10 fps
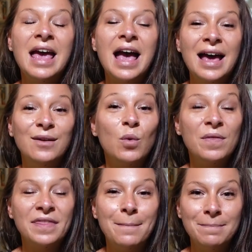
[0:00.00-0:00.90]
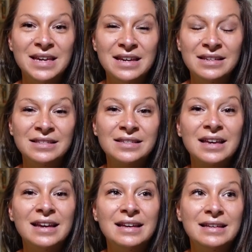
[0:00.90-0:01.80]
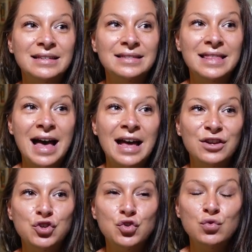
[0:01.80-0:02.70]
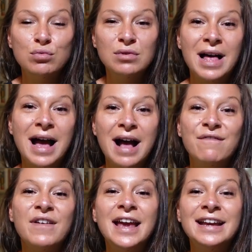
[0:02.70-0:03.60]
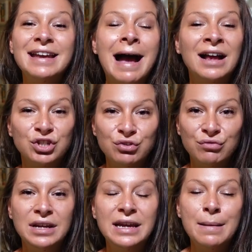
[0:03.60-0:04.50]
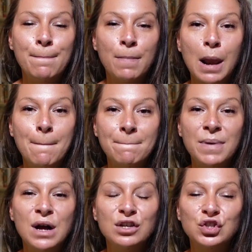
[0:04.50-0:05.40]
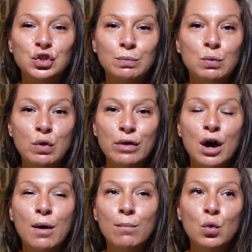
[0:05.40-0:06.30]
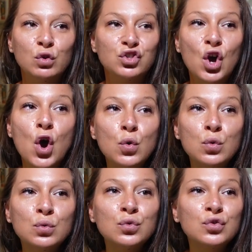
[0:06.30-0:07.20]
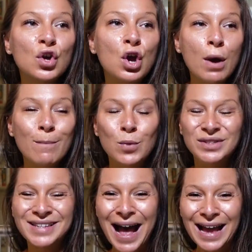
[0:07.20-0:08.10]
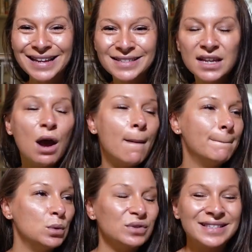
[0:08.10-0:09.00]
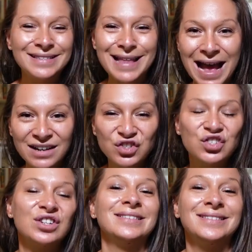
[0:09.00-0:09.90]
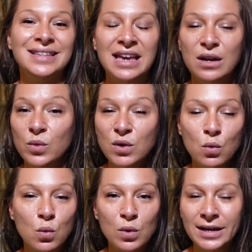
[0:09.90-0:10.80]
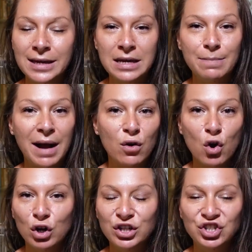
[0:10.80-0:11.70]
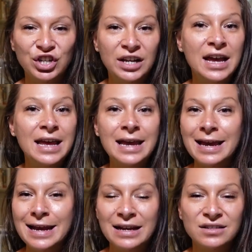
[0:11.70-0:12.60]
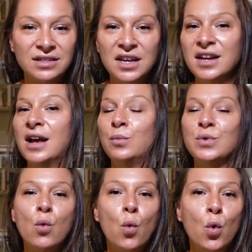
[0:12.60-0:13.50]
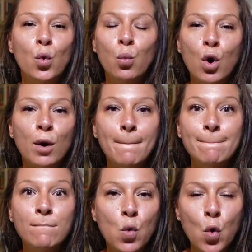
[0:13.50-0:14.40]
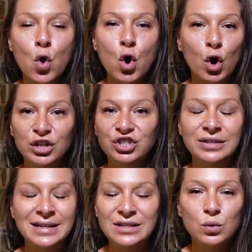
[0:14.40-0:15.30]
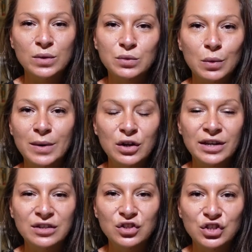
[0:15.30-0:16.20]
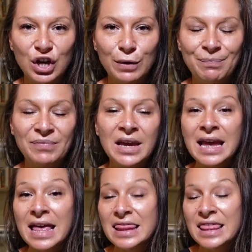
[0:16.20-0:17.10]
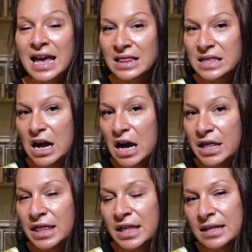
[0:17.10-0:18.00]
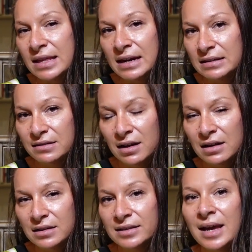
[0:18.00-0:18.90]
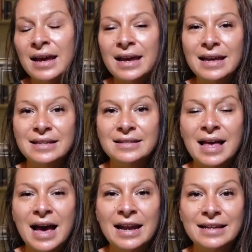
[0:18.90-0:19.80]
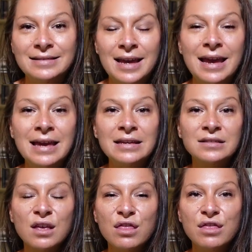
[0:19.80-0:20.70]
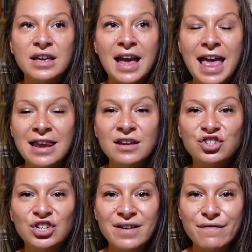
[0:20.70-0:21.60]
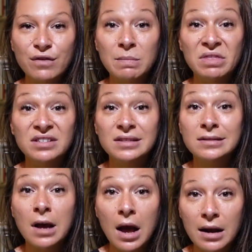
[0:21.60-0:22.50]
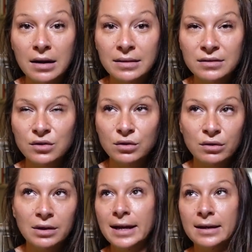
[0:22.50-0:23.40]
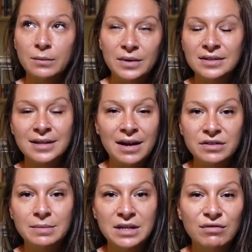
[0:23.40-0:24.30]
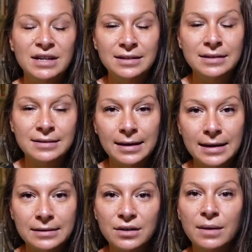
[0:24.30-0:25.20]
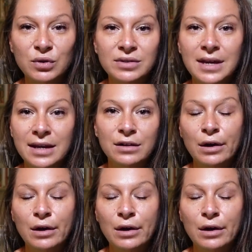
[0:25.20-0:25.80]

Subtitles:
And what that means is that you will have a naturally plumper, smoother, more toned, more tight, more snatched skin. We all want to keep our collagen in our skin, and we all want more collagen. That's always what we're looking to do. Then the other thing that it does is that it takes the energy from the sun. So not like, it doesn't have to be crazy sunny. So I'm not saying,